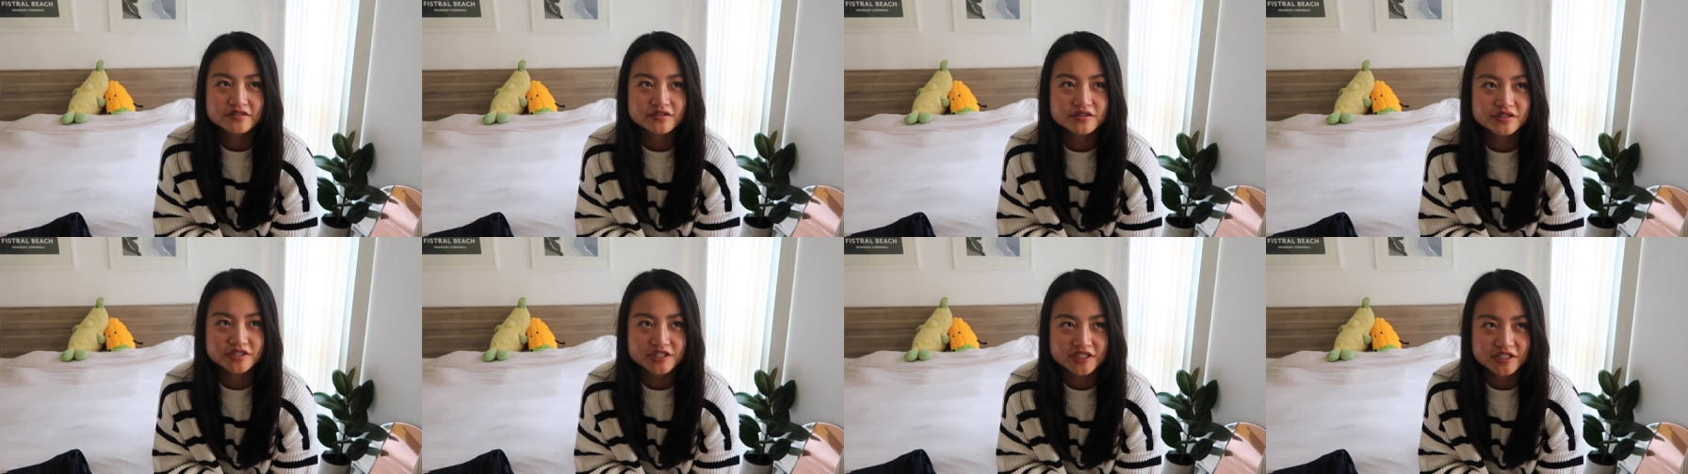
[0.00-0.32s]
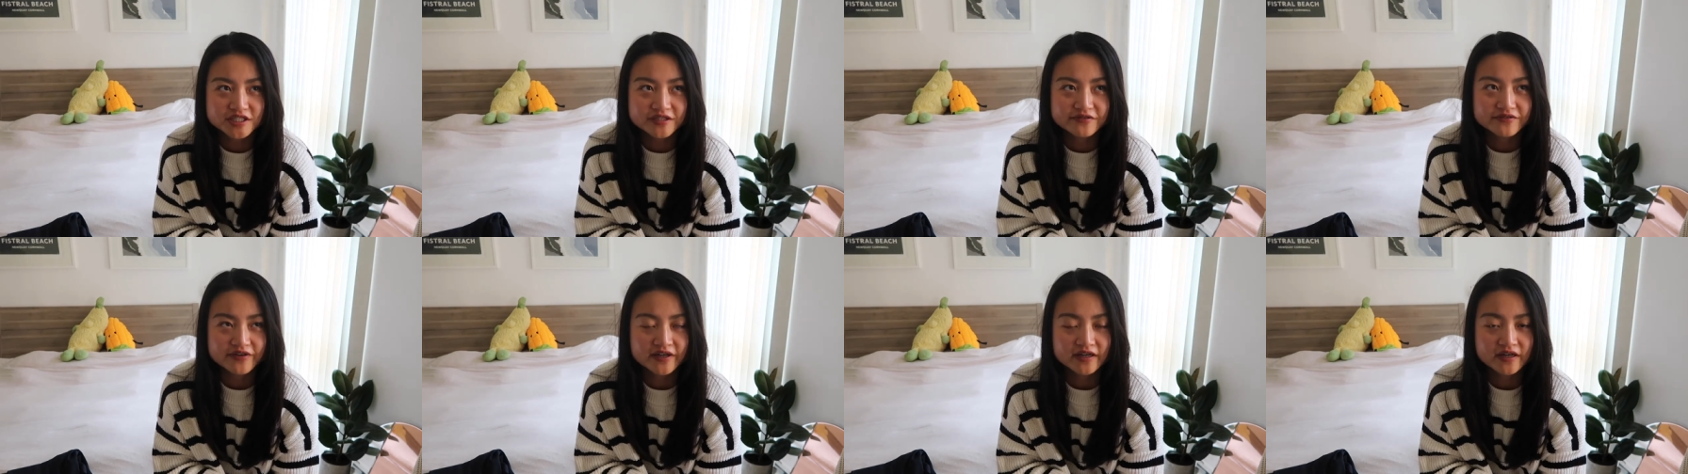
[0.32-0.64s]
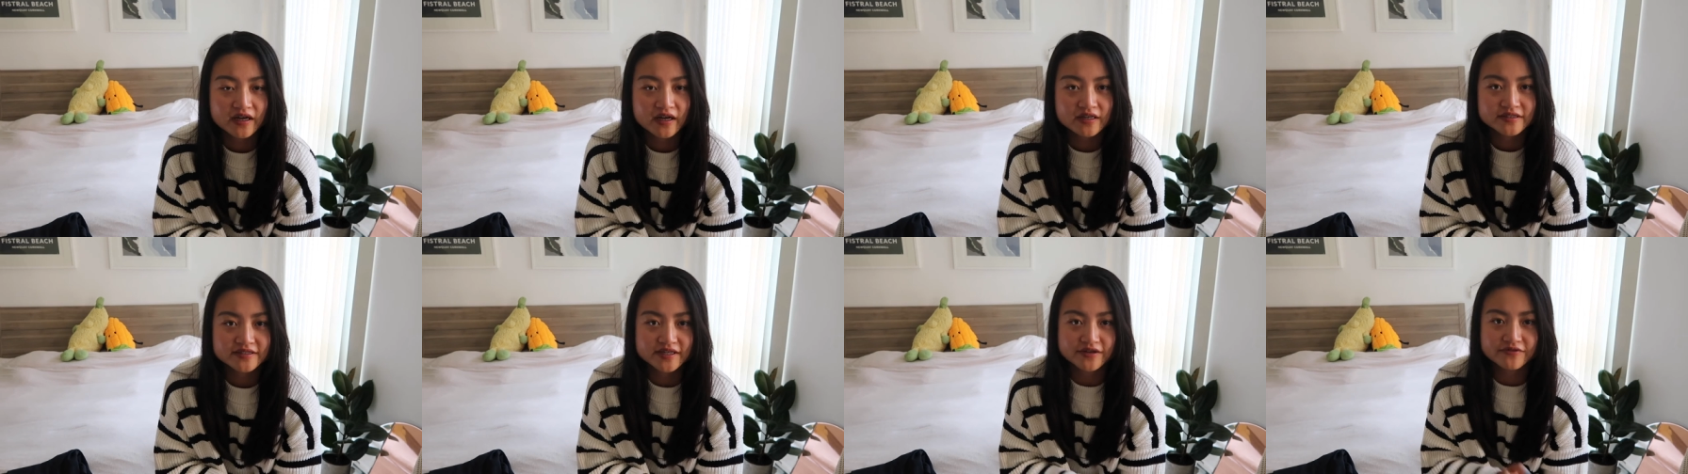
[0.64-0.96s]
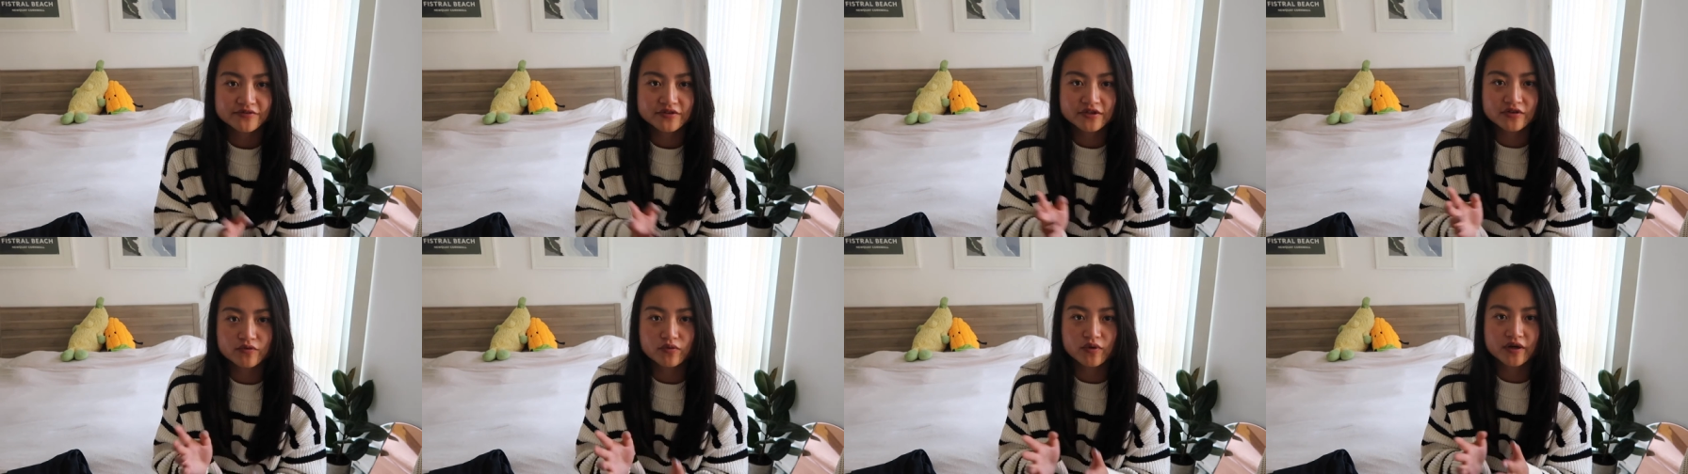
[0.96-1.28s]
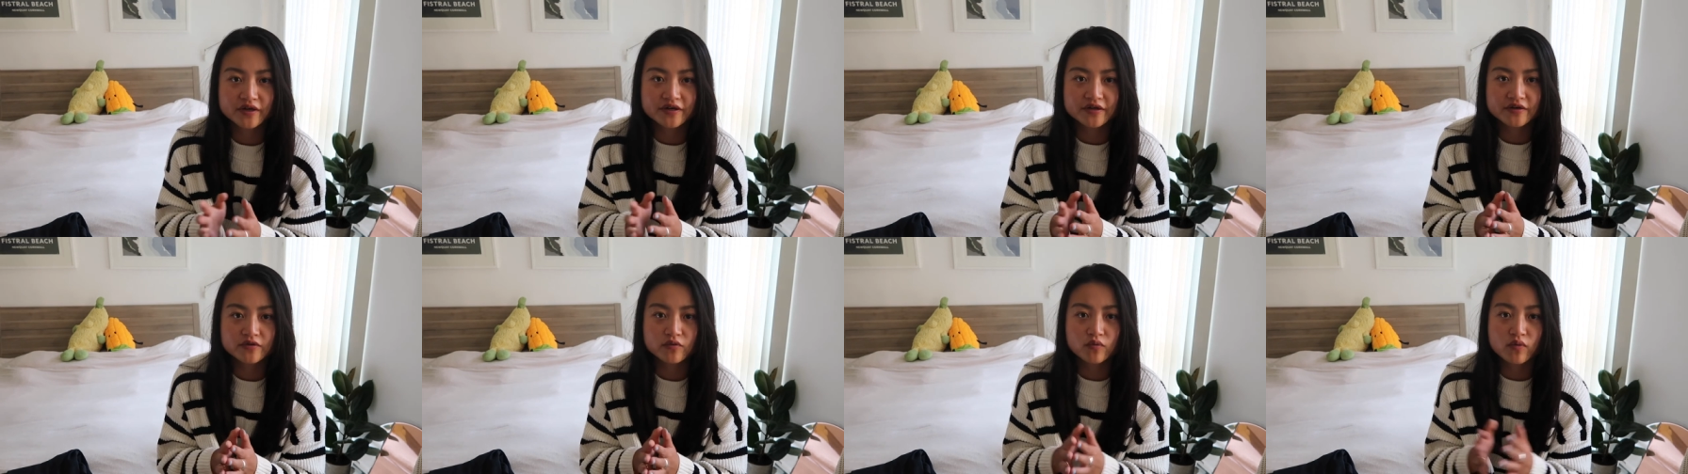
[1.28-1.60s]
to achieve and I definitely
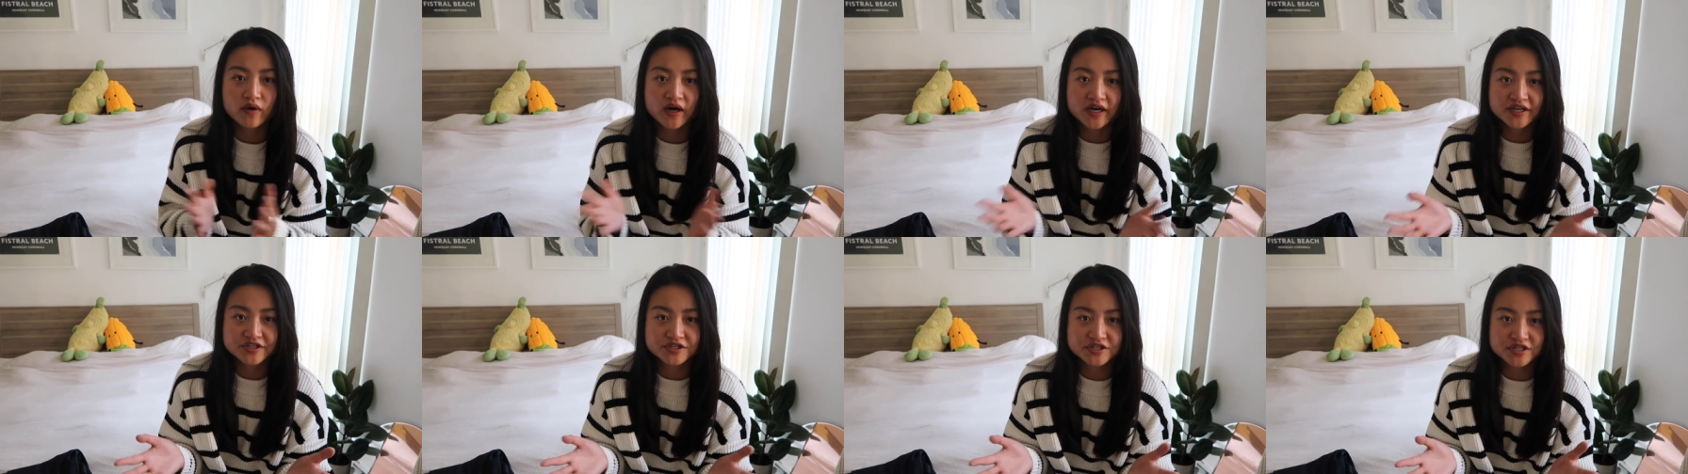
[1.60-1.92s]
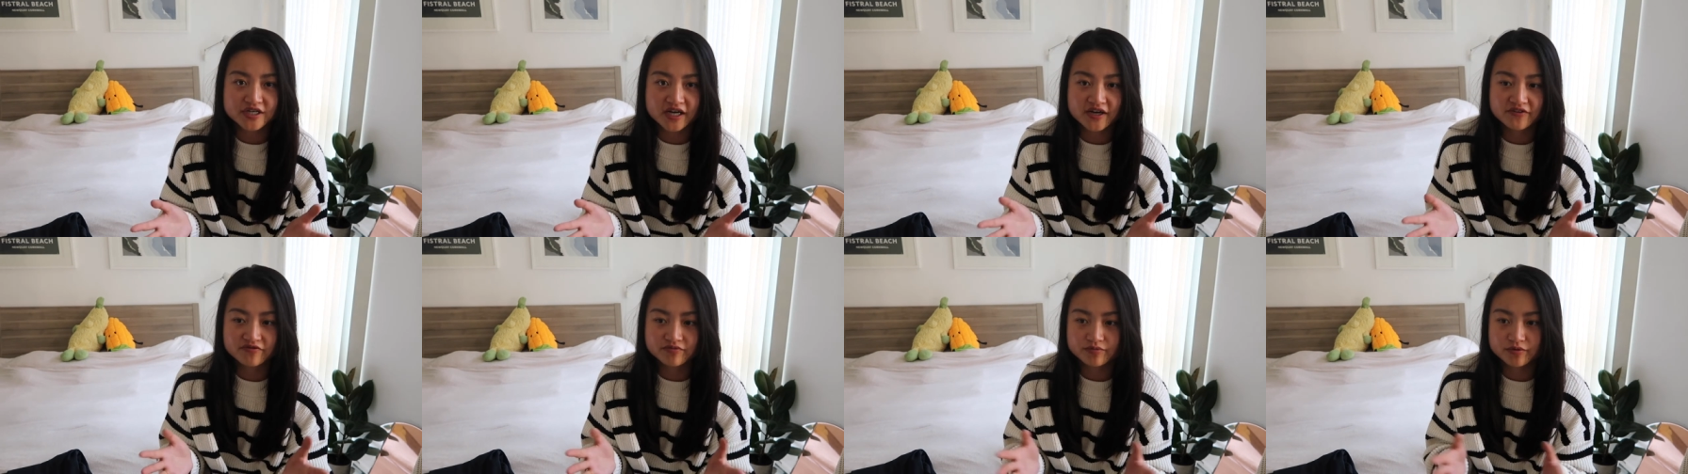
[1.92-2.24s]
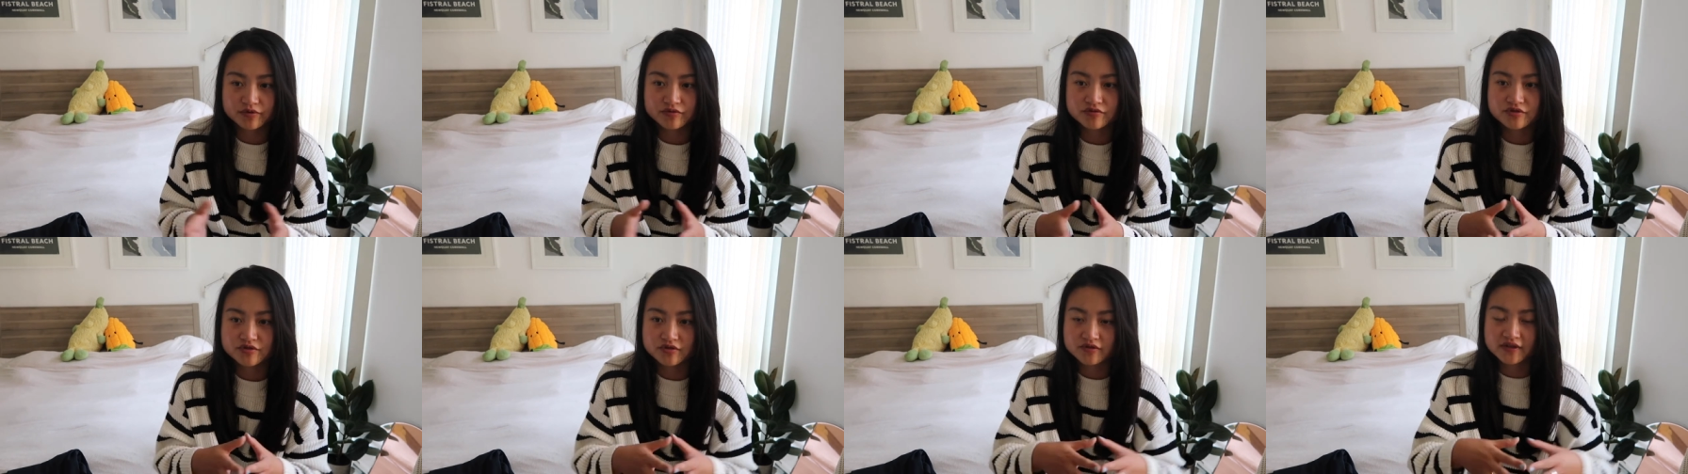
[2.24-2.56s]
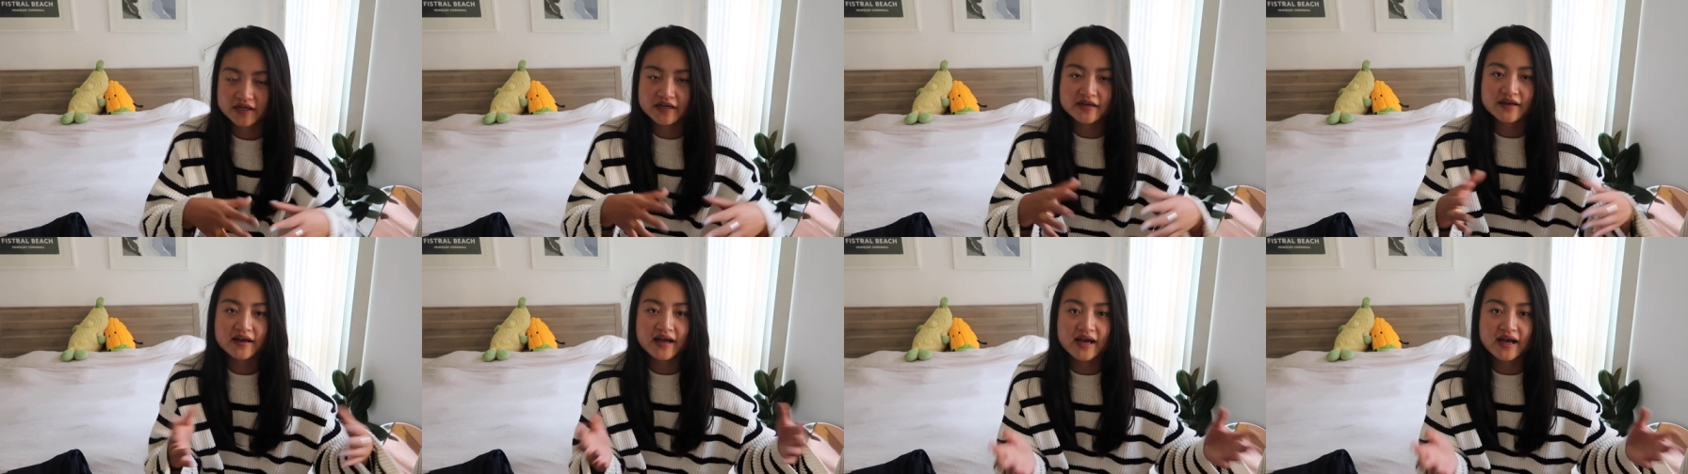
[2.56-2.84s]
wanted a wide shaft boot so that it